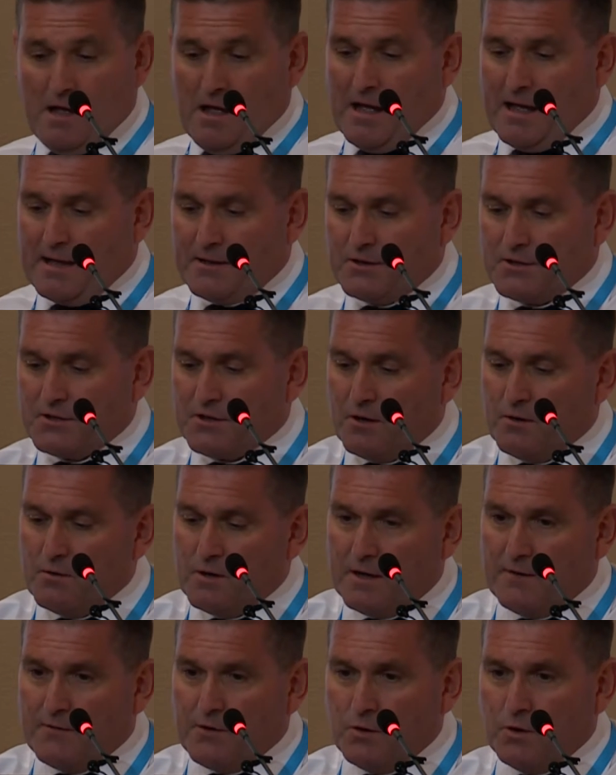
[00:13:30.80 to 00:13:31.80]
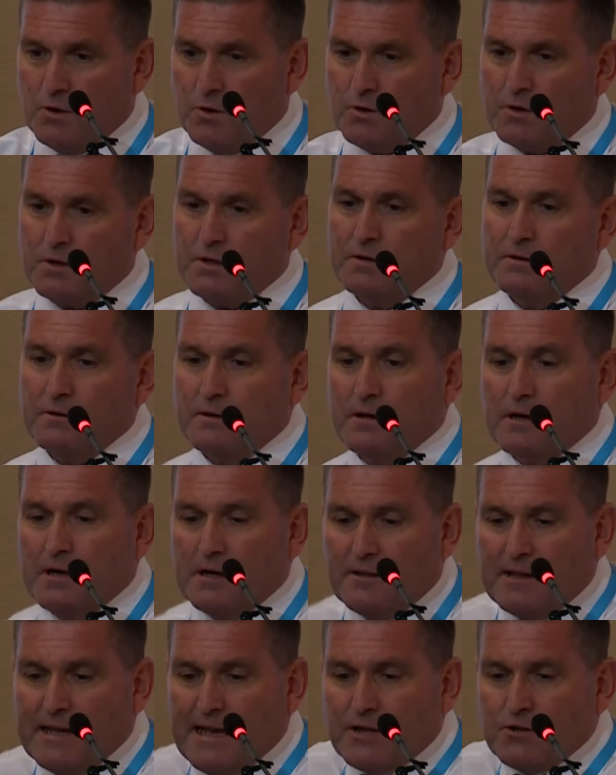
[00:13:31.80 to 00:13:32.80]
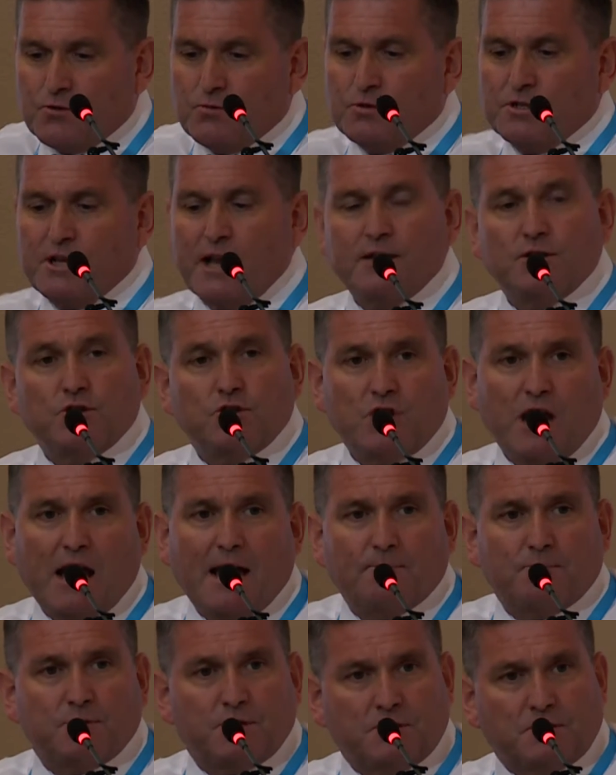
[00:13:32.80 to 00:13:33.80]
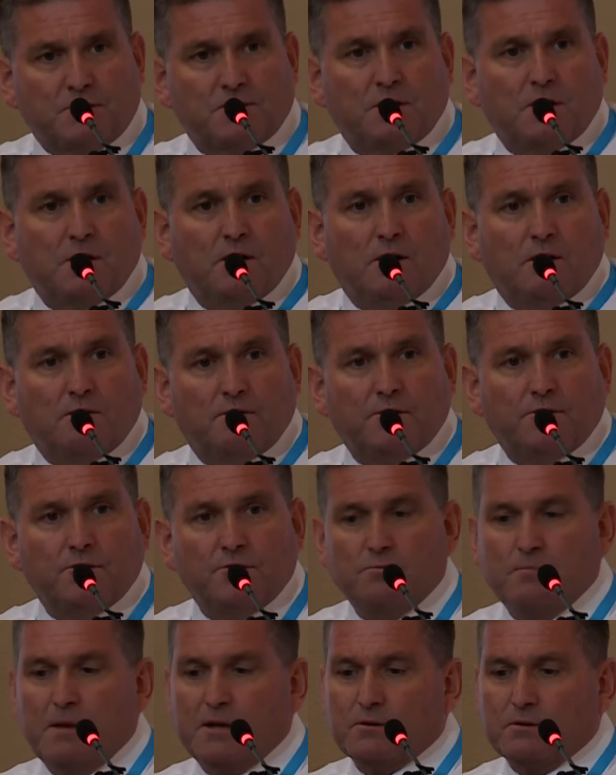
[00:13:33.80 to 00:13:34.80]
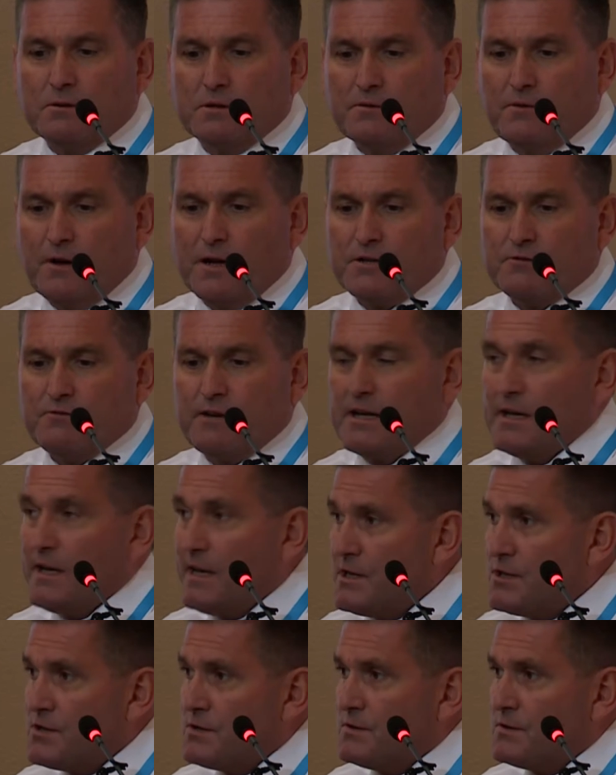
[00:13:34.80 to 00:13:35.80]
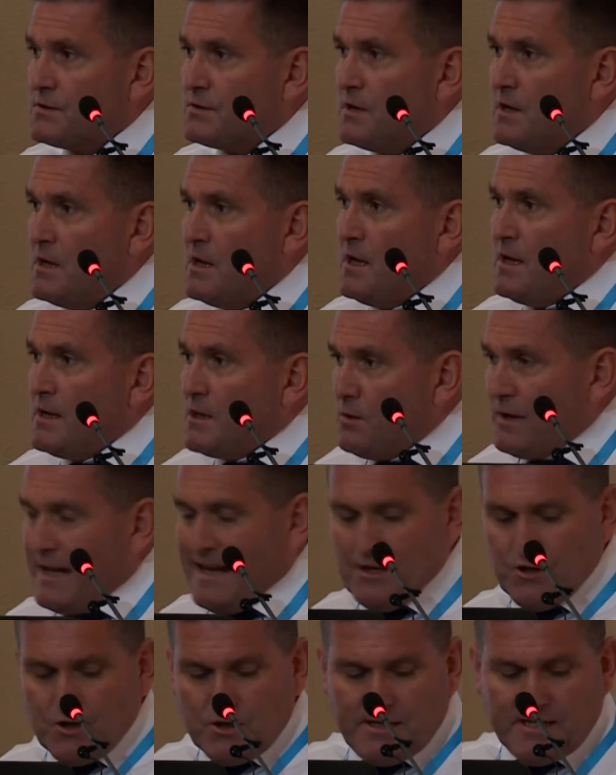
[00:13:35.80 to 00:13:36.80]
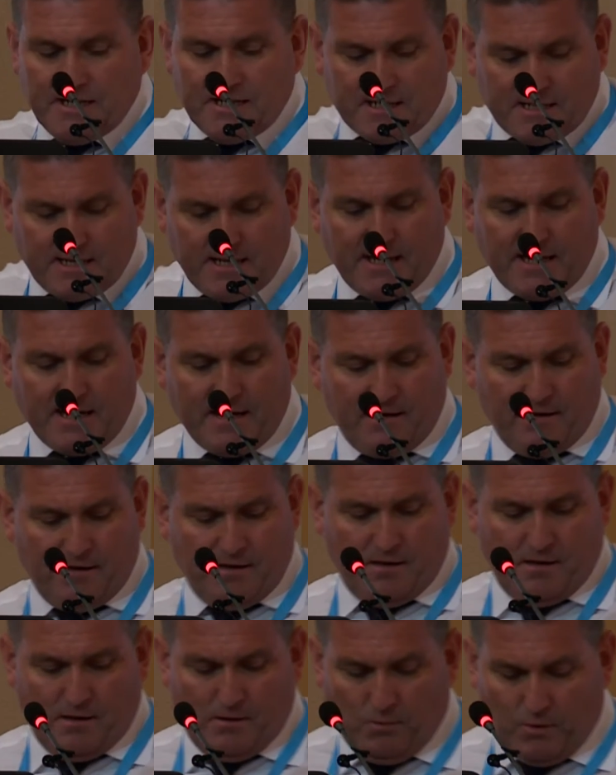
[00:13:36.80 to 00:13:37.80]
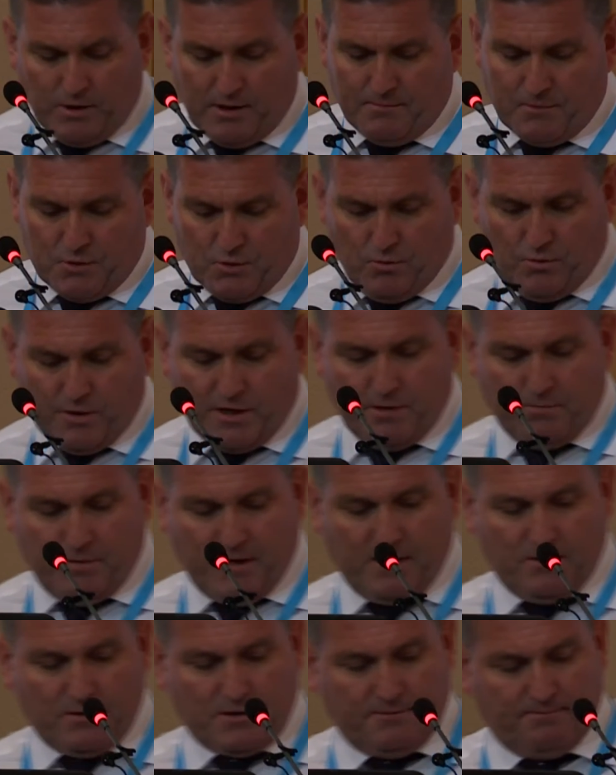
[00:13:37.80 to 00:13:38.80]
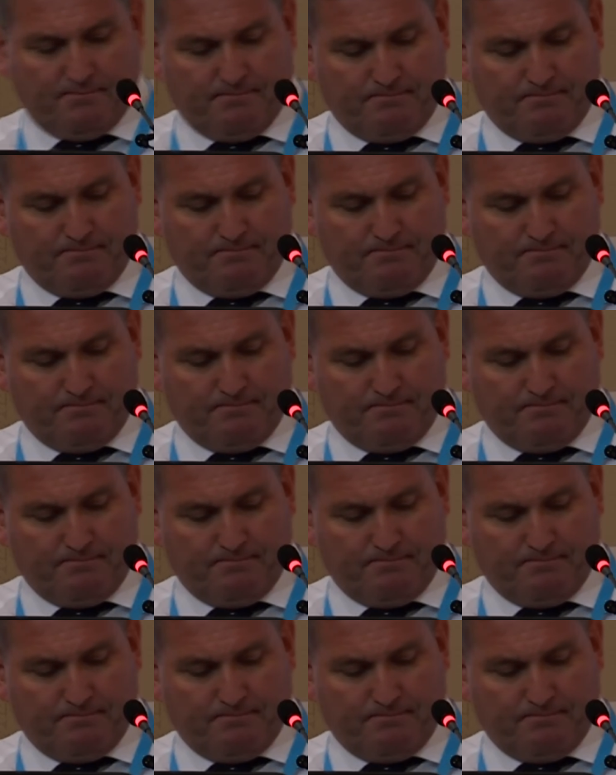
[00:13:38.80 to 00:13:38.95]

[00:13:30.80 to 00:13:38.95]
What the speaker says: And so if you look at the actual 10 chapters of the new medical device regulations, you'll actually see what I'm talking about.